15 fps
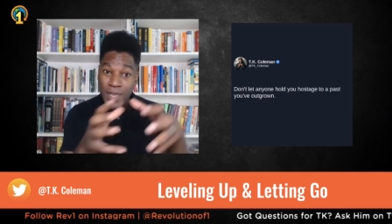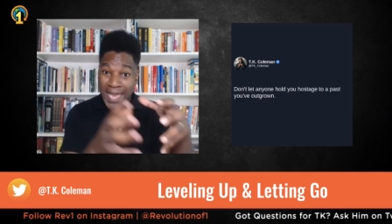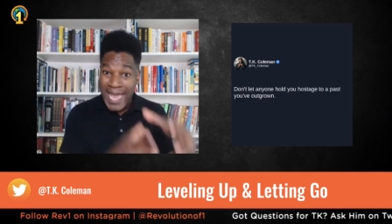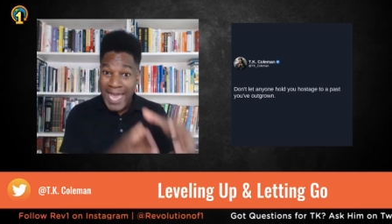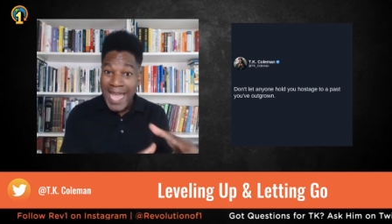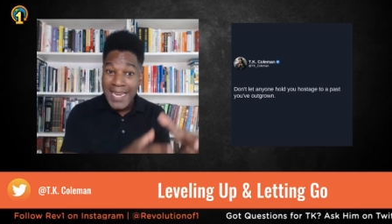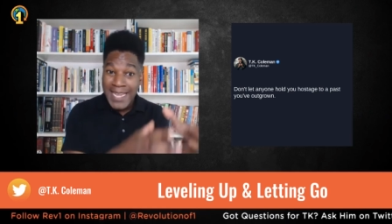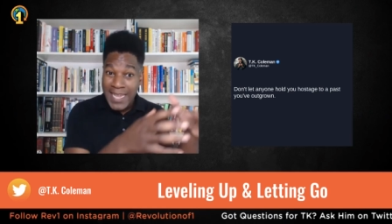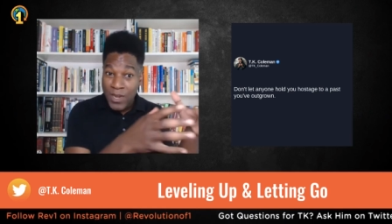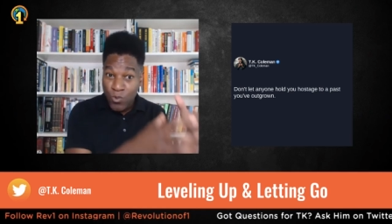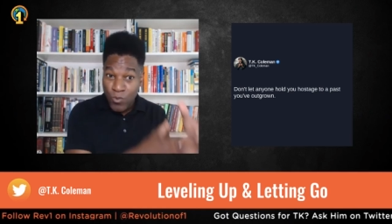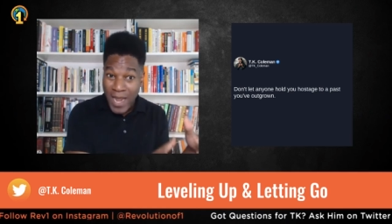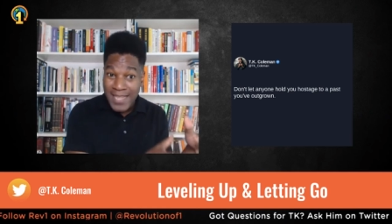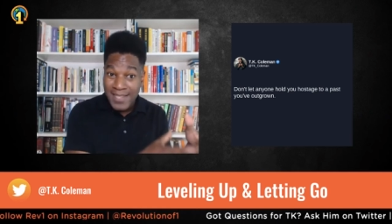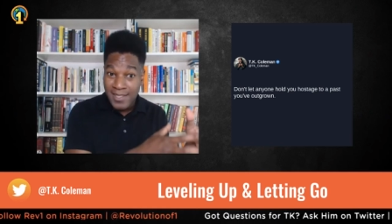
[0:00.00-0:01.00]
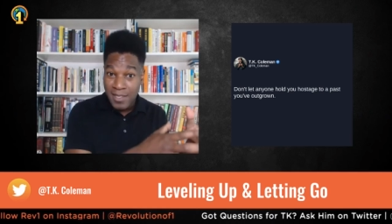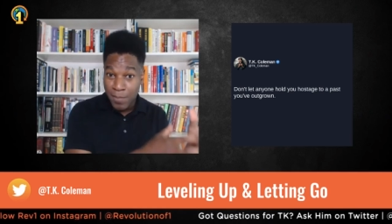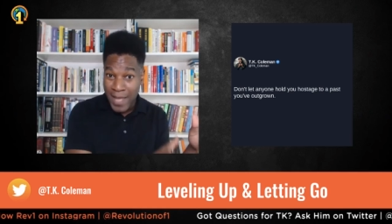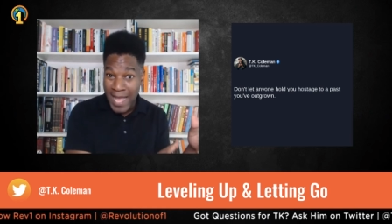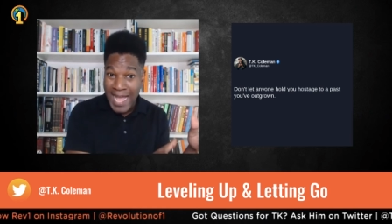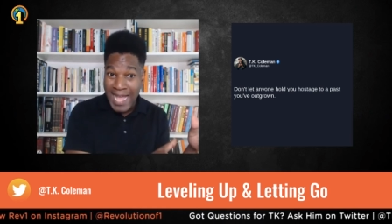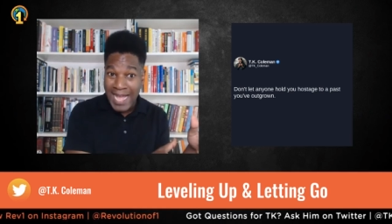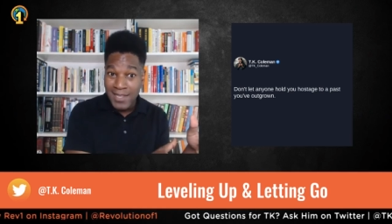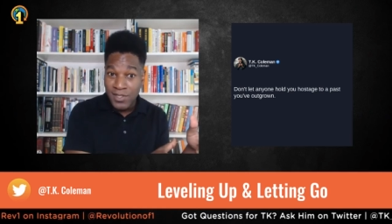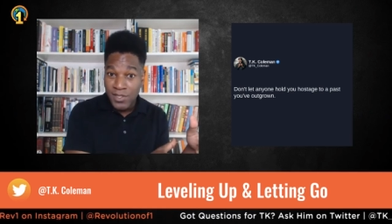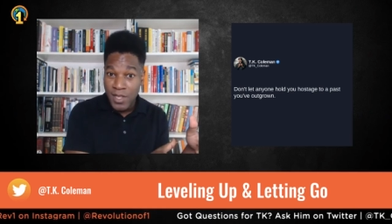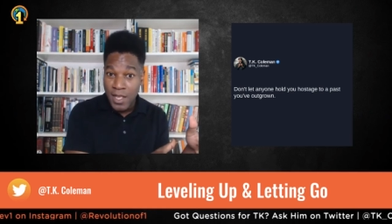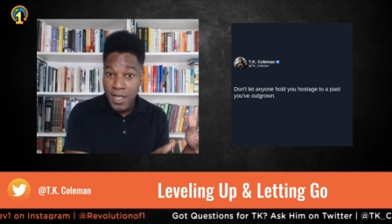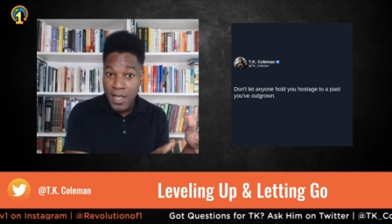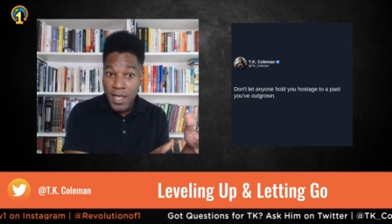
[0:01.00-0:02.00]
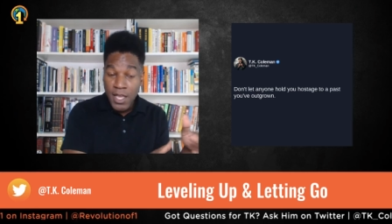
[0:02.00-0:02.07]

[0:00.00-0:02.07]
can't erase the past,